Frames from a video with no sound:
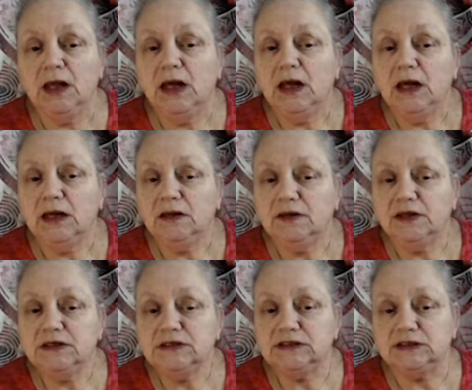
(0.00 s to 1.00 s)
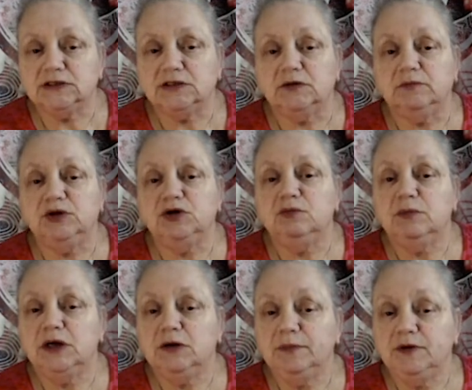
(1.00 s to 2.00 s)
At this time, you may
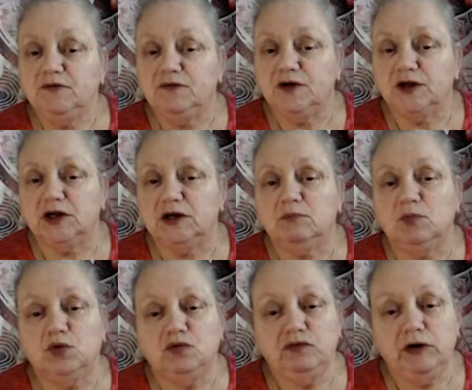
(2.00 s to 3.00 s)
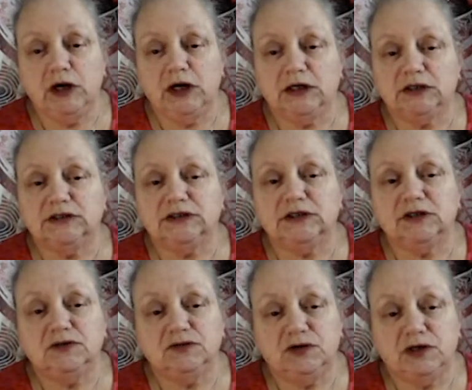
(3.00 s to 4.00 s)
be feeling more relaxed and
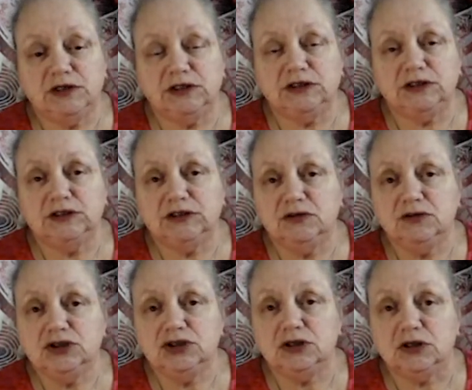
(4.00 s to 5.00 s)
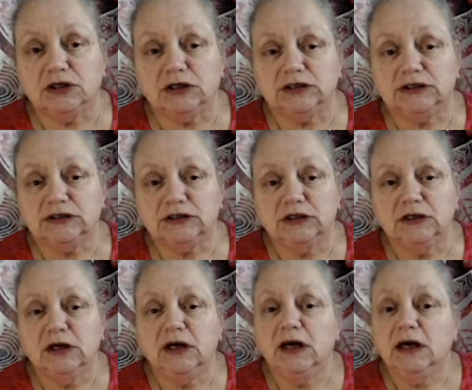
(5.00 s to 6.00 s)
ready to socialise.
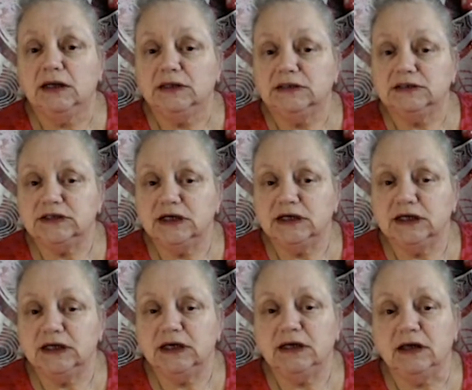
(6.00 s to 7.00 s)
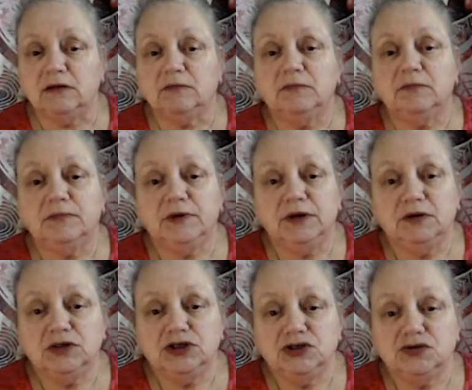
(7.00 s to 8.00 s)
Take care because
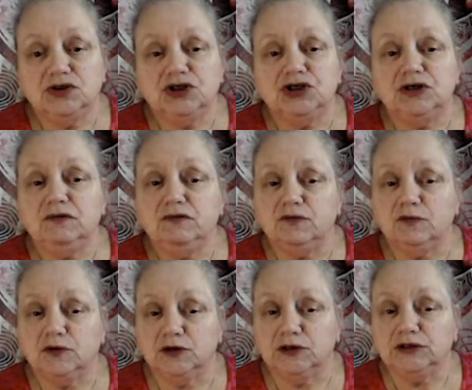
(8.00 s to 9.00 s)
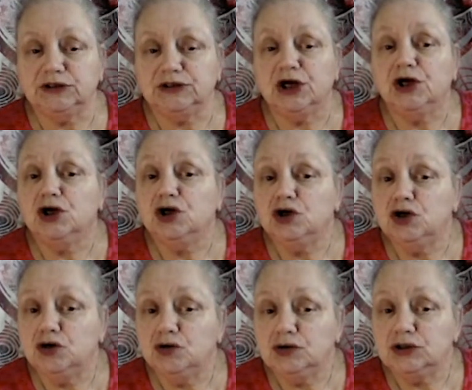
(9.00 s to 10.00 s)
your cheerfulness
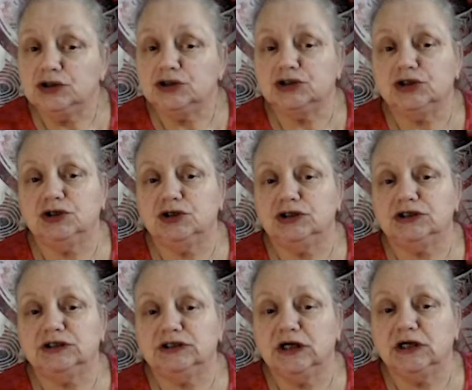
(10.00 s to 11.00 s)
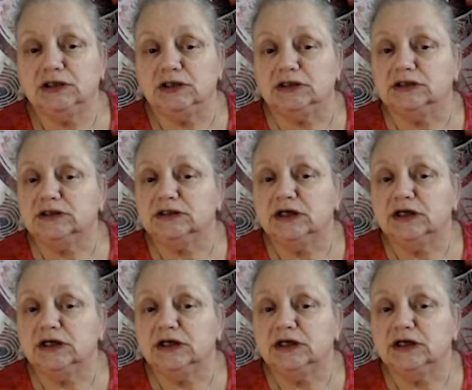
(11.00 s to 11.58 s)
could turn to sadness